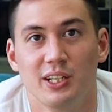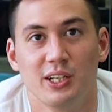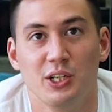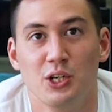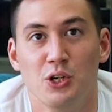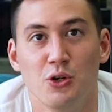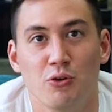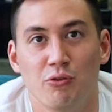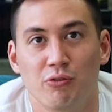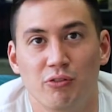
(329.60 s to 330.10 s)

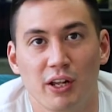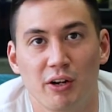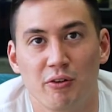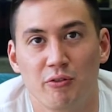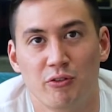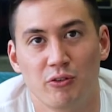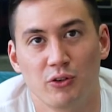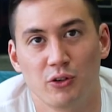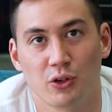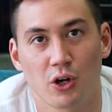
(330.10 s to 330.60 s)
new
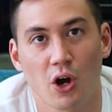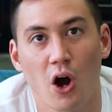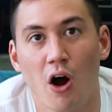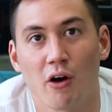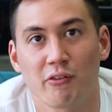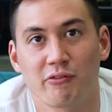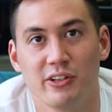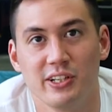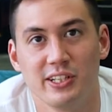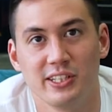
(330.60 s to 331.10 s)
flavorful
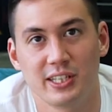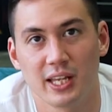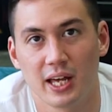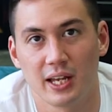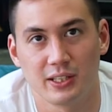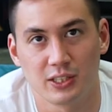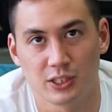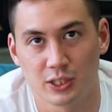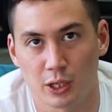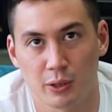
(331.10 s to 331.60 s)
coffees
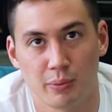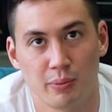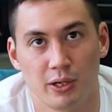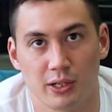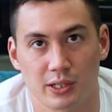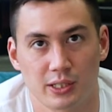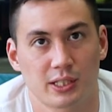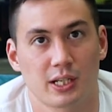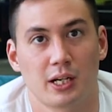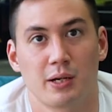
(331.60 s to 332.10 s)
that
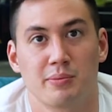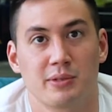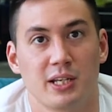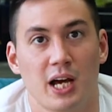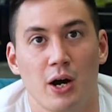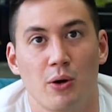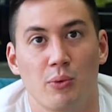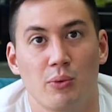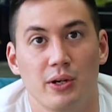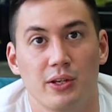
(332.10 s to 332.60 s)
Starbucks comes
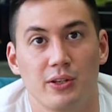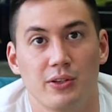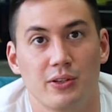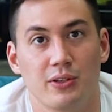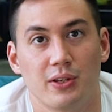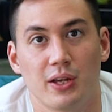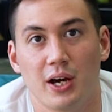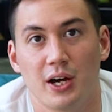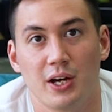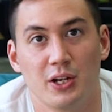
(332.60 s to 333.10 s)
out with
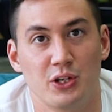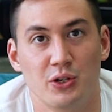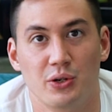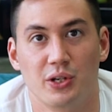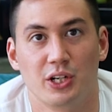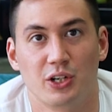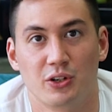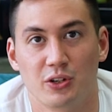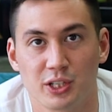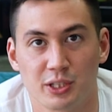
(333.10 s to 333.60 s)

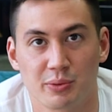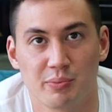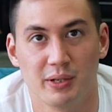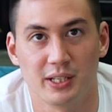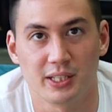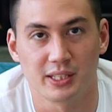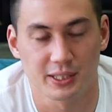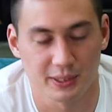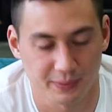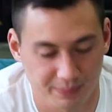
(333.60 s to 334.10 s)
during
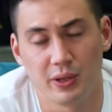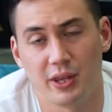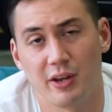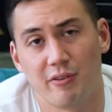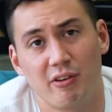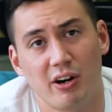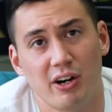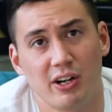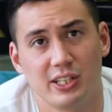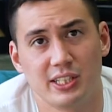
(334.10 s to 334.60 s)
Christmas with their
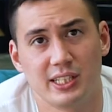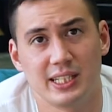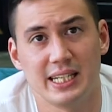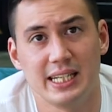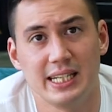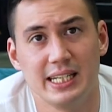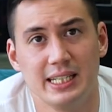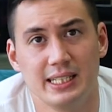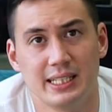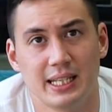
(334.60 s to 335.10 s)
various
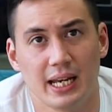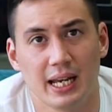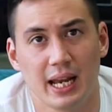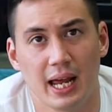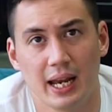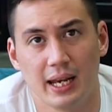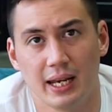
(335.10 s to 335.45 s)
teas and